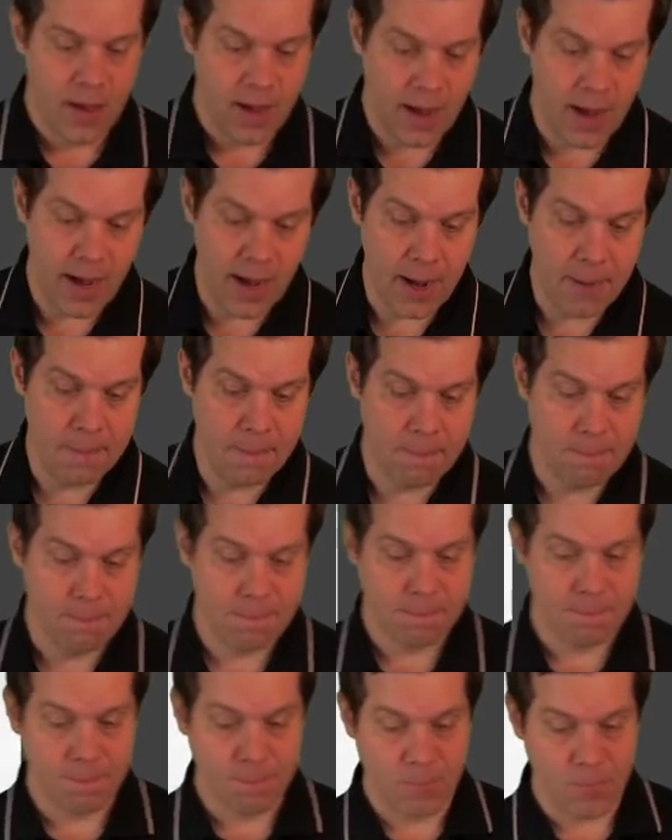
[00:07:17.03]
So
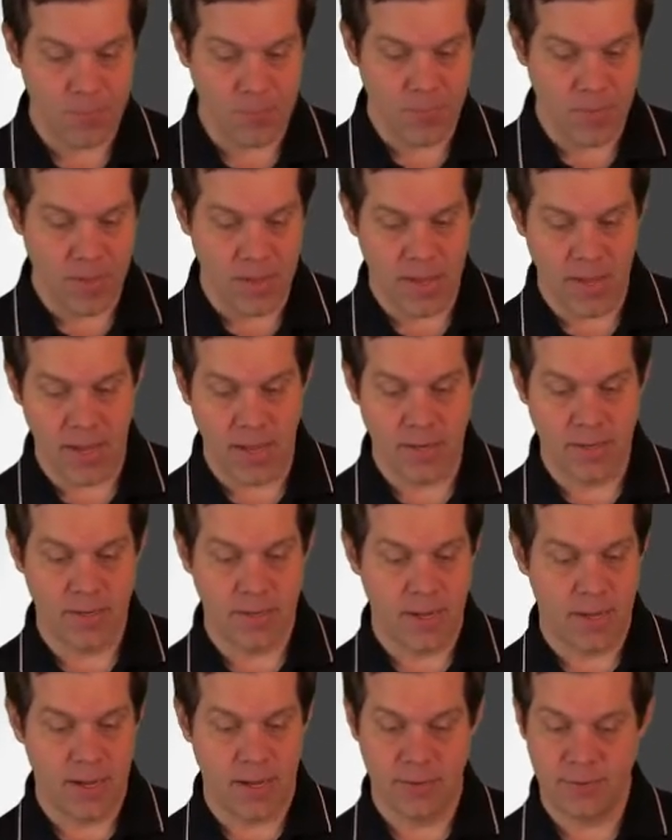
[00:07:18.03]

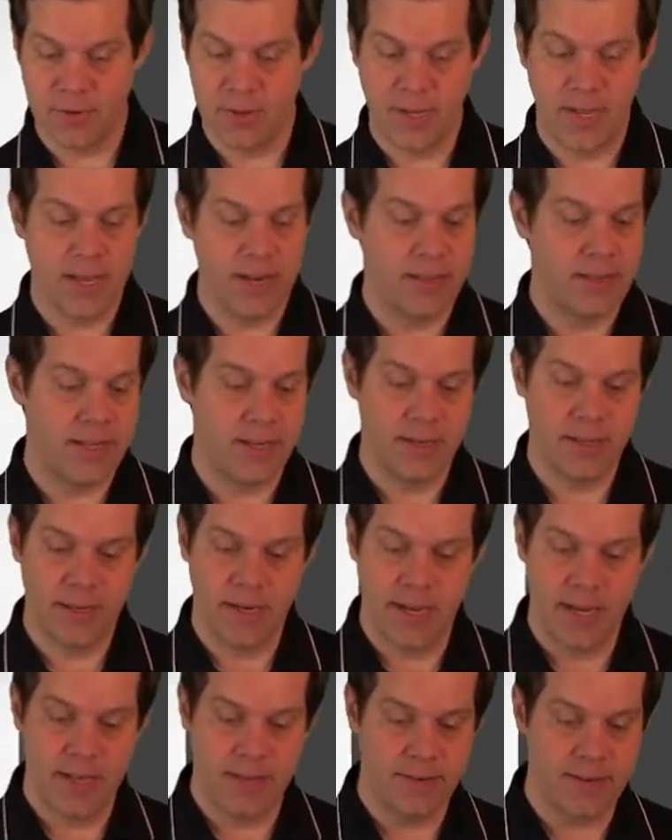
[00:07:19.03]
again, at the end of the
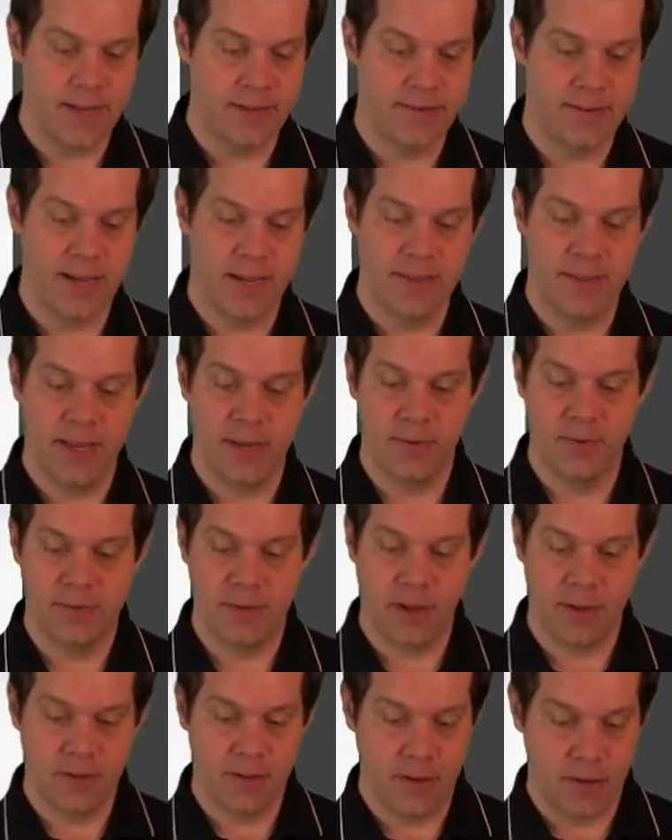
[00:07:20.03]
day, this tends to have the end
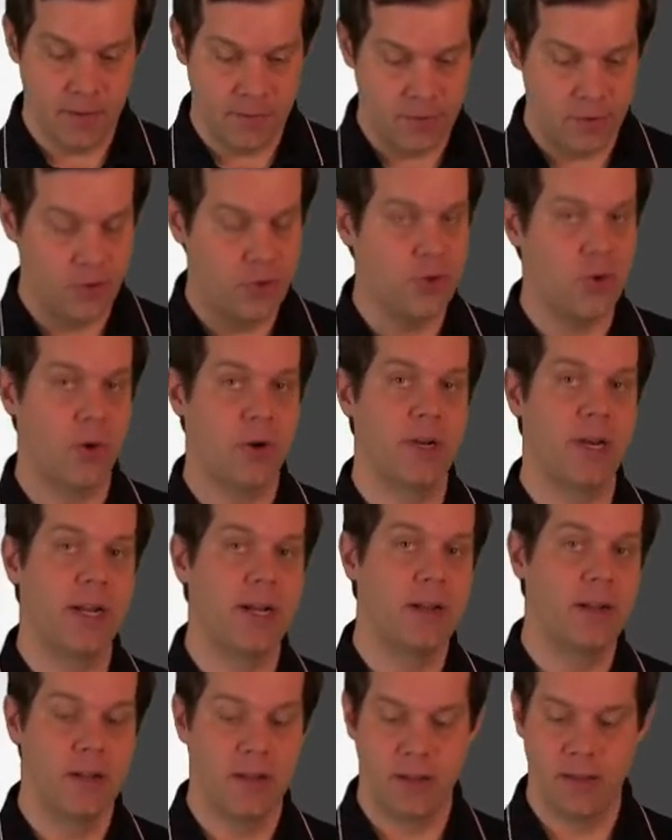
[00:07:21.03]
result of
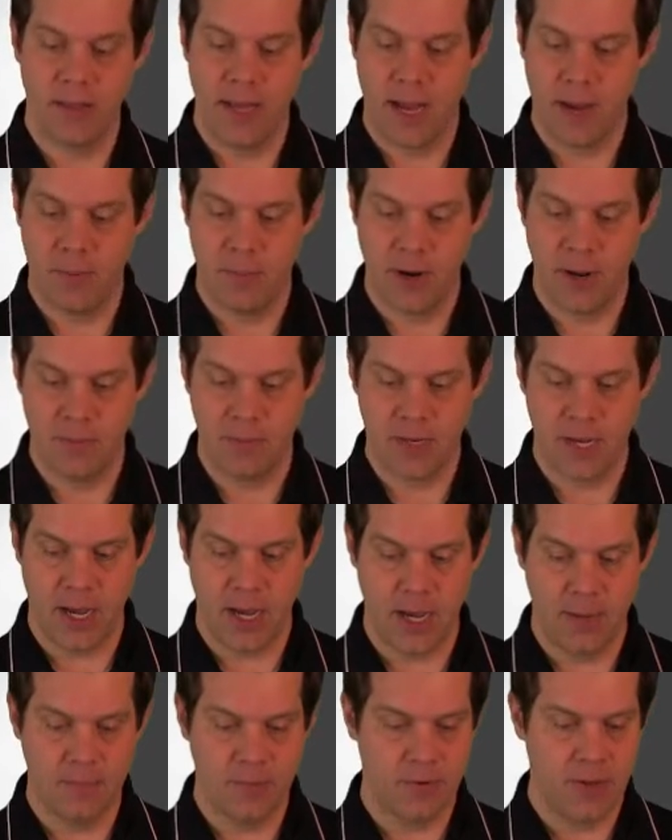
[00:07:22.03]
shortening lab prep
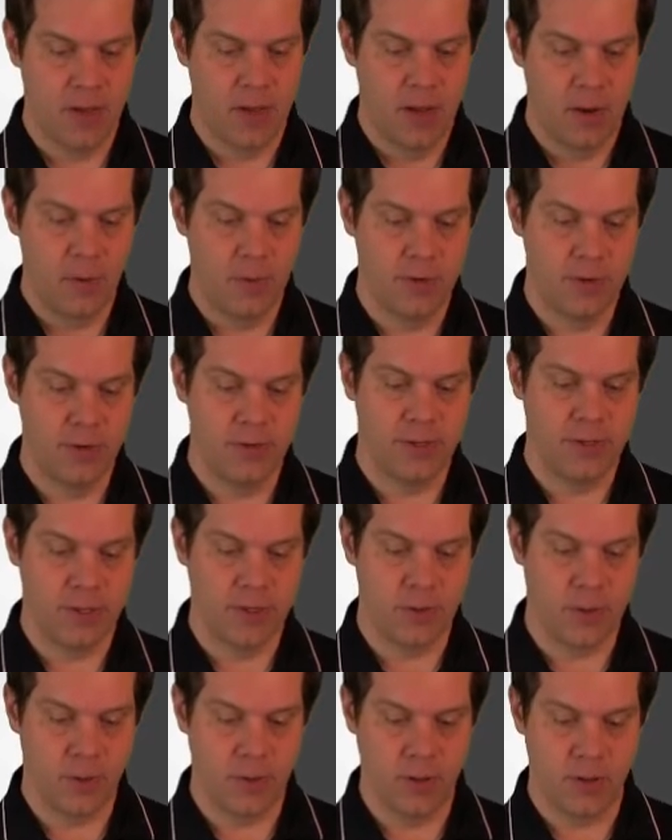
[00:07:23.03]
times, reducing the
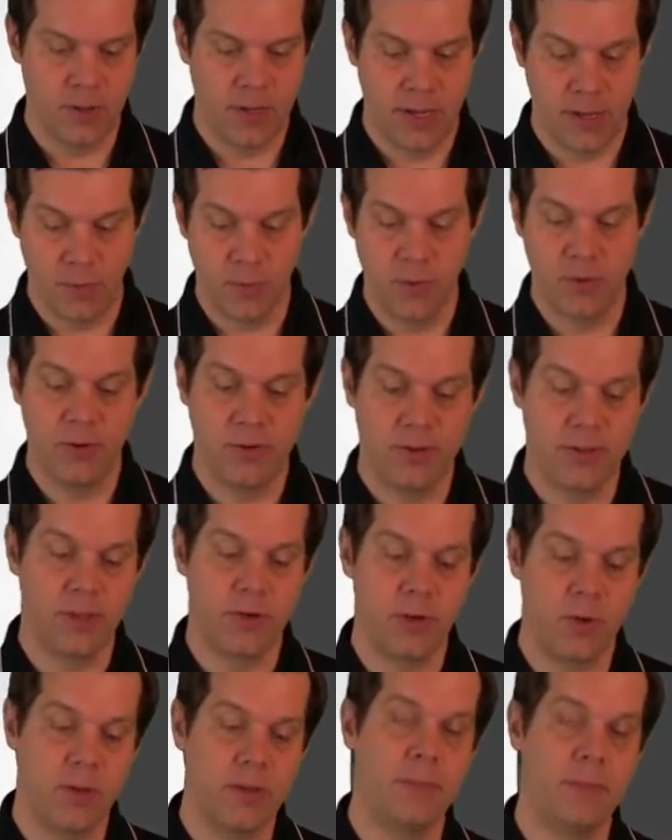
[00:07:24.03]

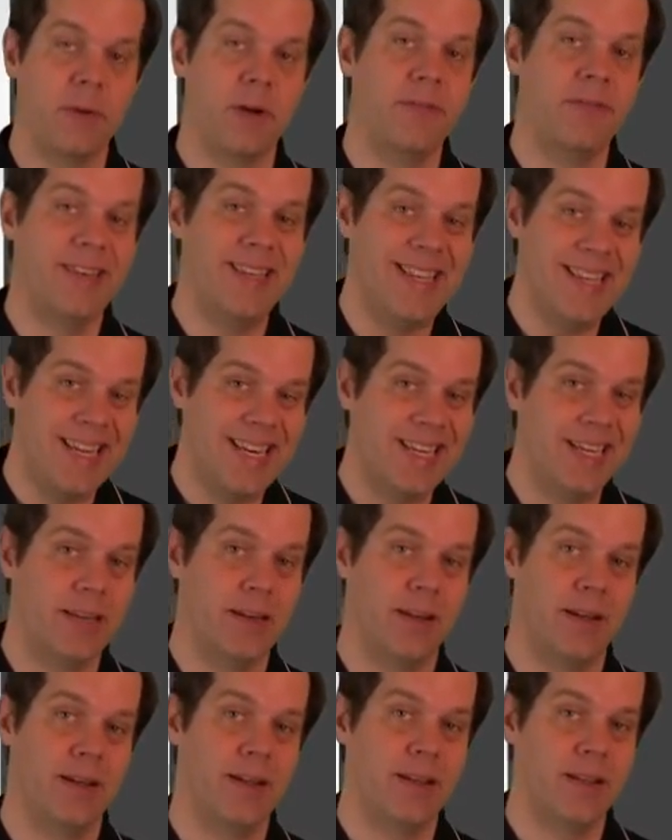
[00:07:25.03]
total number of
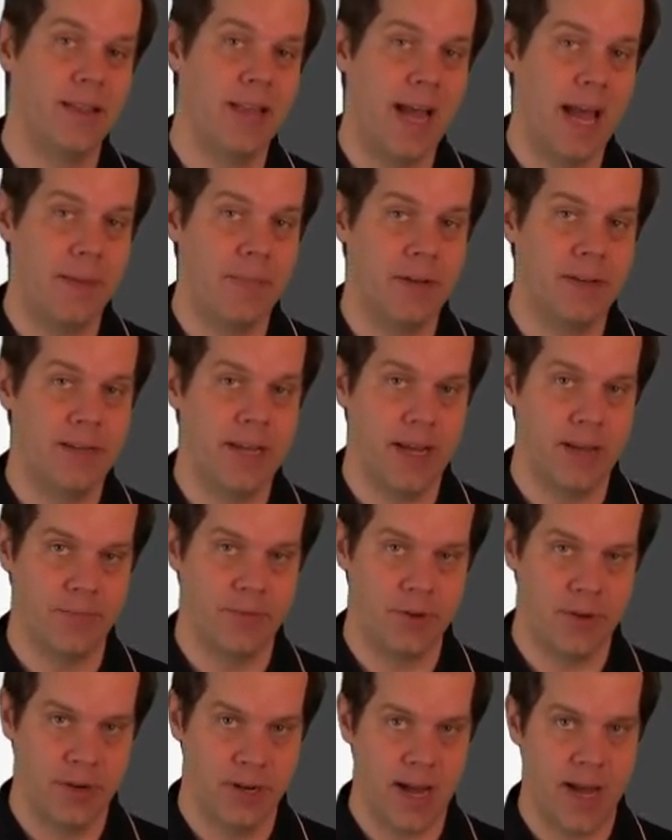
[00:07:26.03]
needed lab attempts.
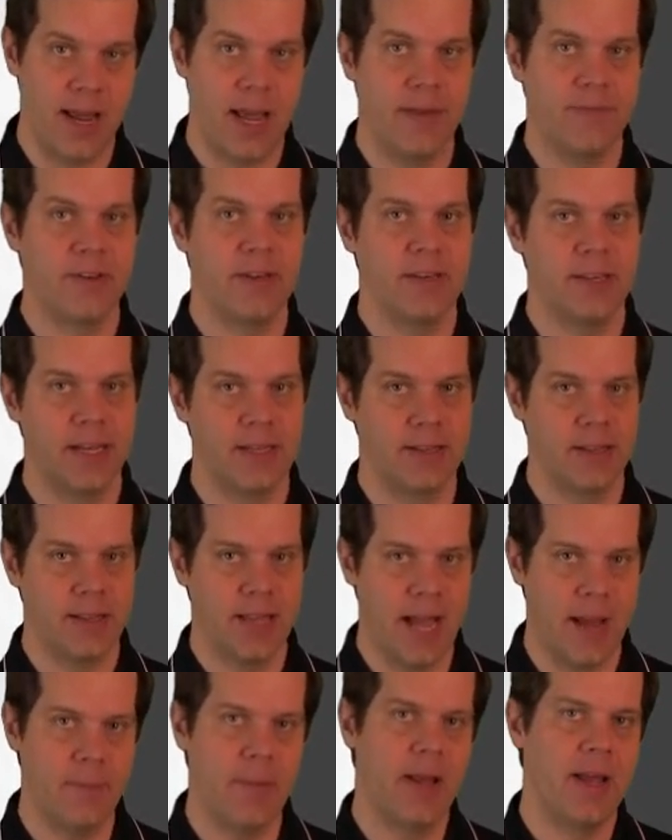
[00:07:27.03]
So you're not having to take the
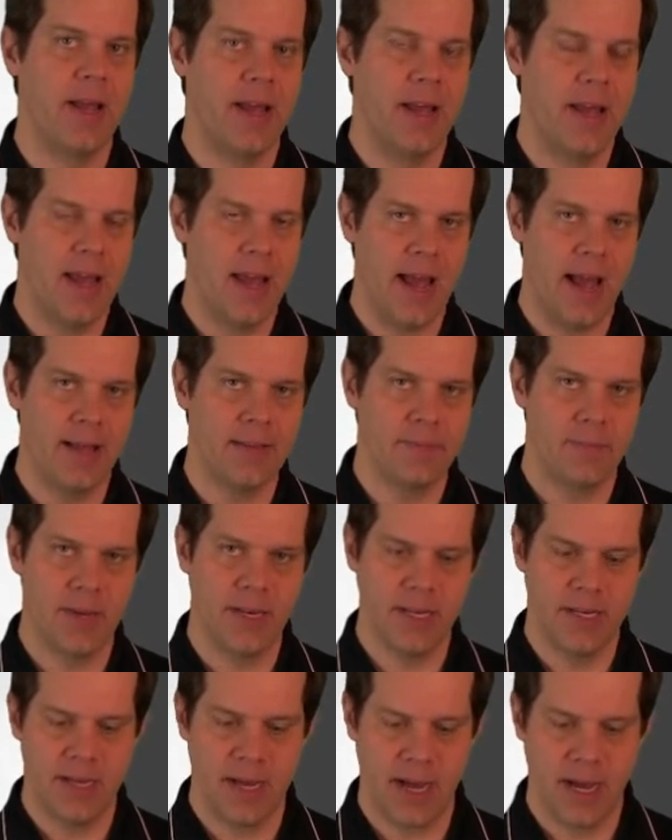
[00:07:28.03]
lab as
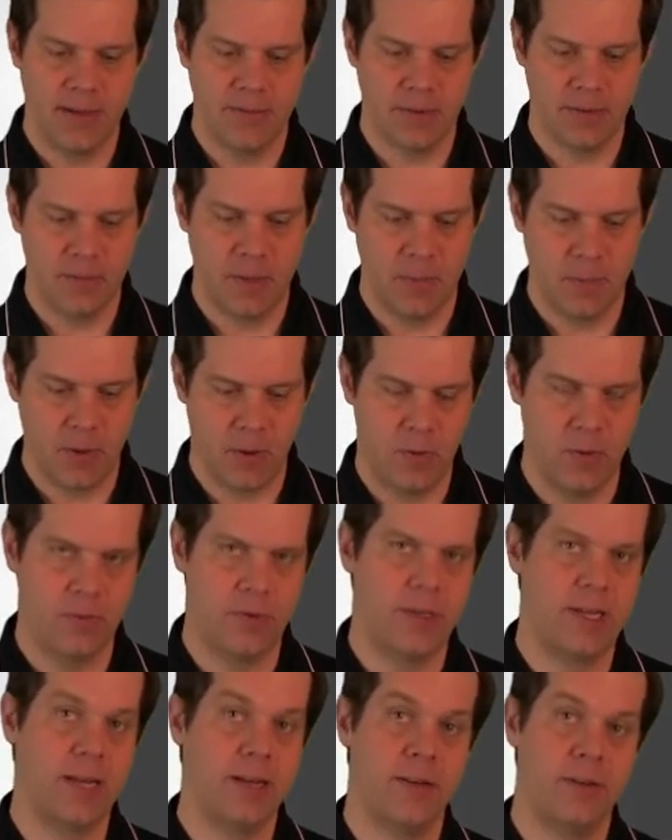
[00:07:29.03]
many times as people who
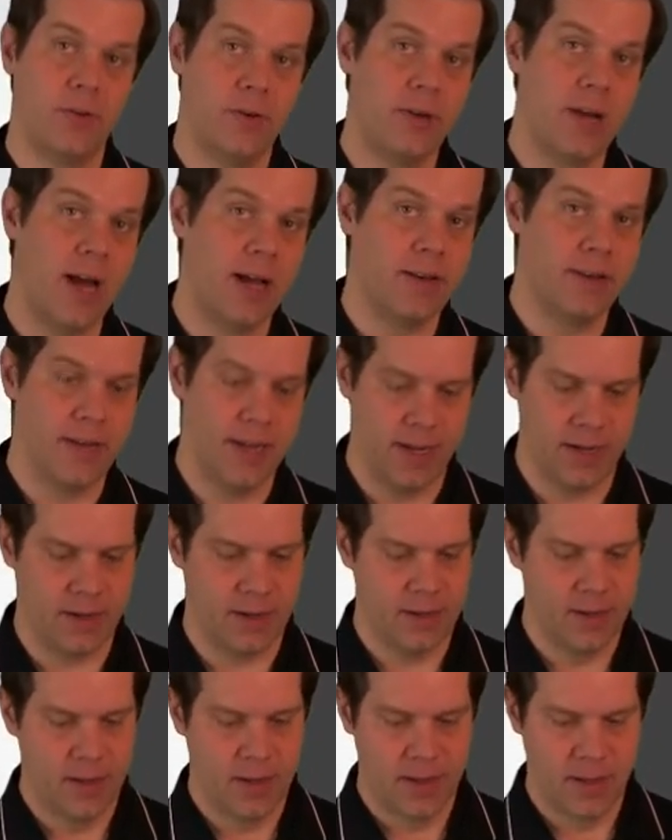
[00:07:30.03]
tend to not take
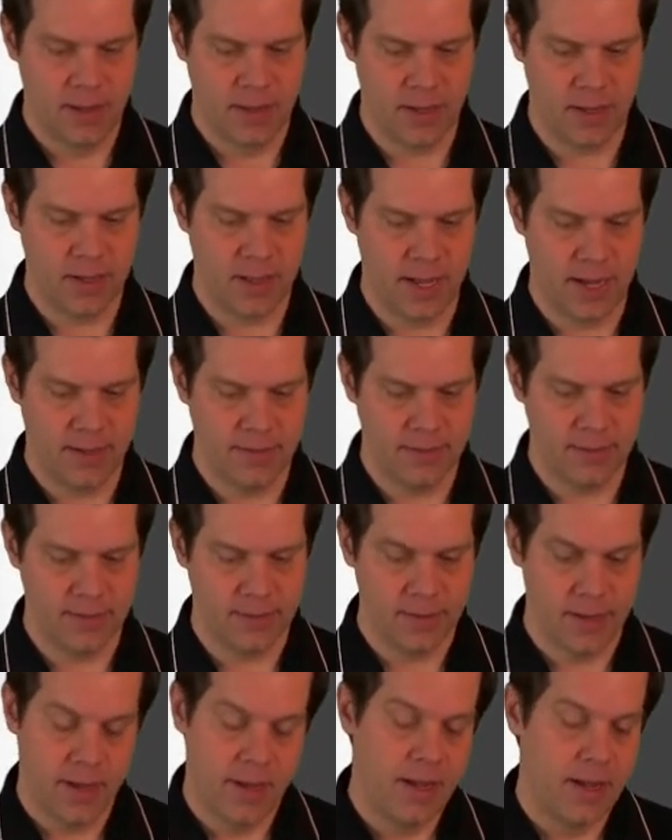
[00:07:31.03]
the classes.